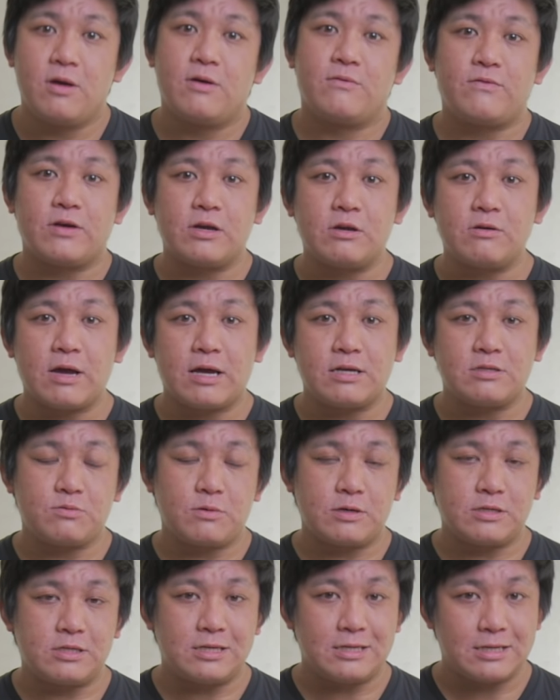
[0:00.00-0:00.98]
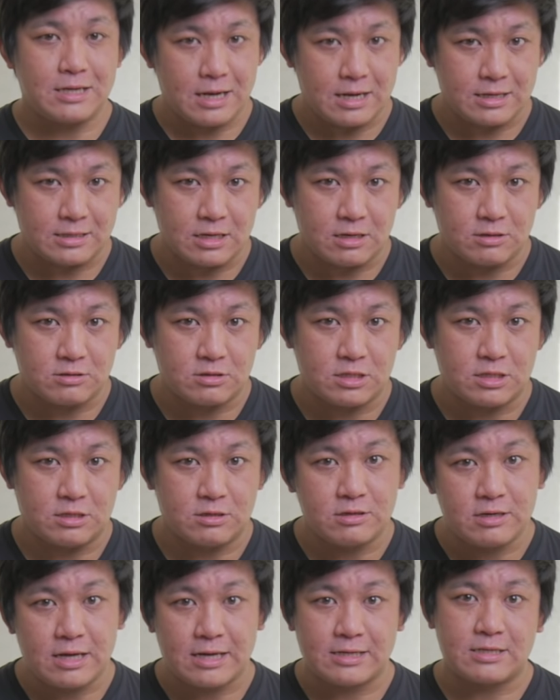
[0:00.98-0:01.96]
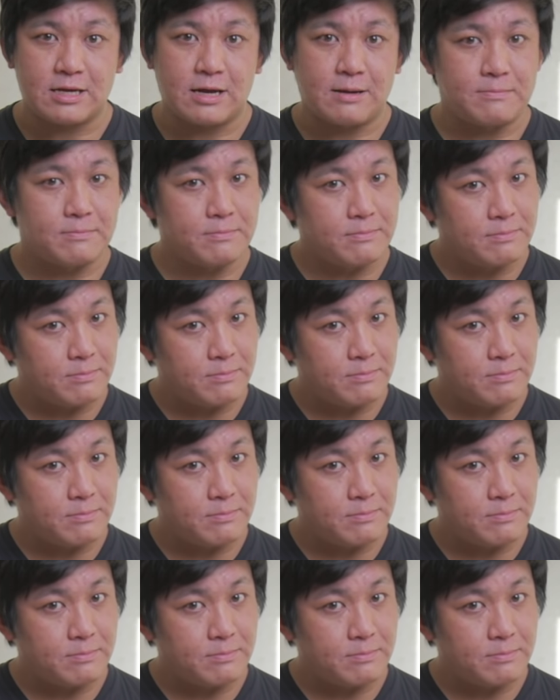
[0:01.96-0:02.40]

Thank you guys for watching, and I'll see you the next time.